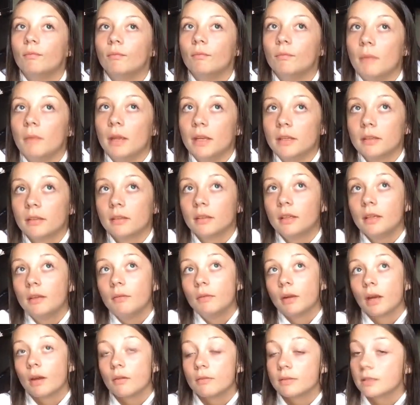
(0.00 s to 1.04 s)
mentally,
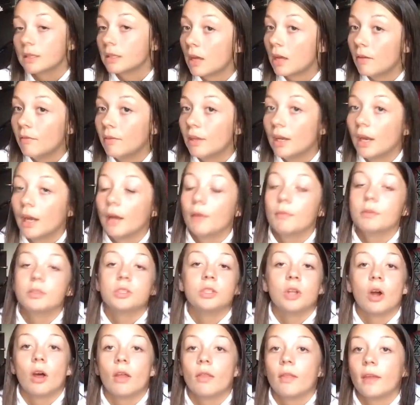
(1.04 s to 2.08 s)
when I was 11, I was
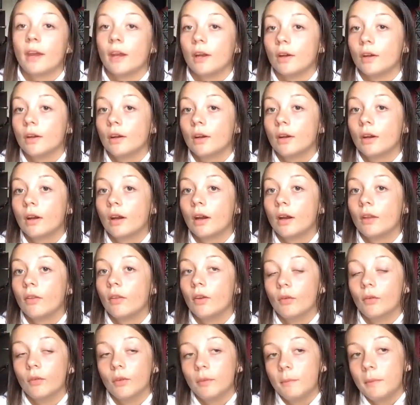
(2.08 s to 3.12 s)
not there.
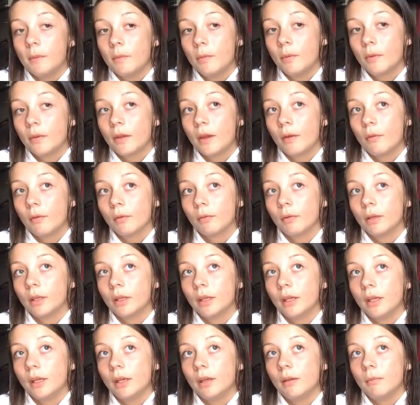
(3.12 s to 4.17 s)
The only people that were
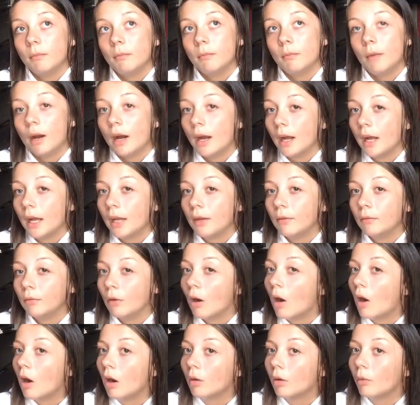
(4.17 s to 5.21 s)
really my
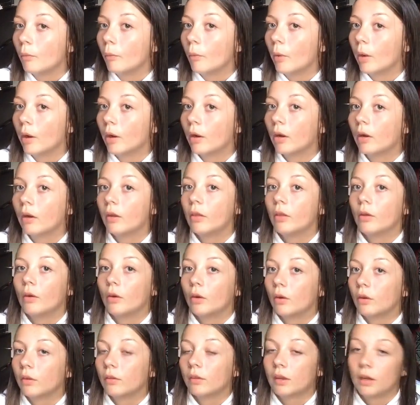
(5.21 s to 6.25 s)
rock were the
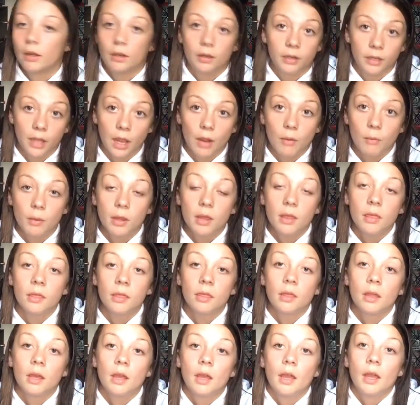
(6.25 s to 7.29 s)
girls that I hung out with,
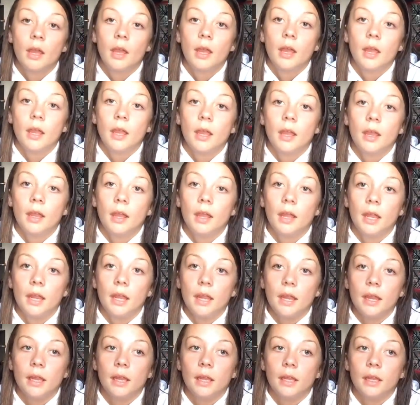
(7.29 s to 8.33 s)

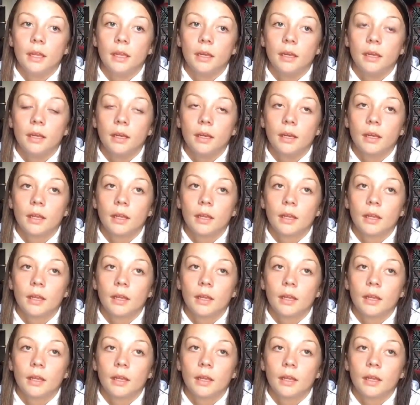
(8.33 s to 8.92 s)
and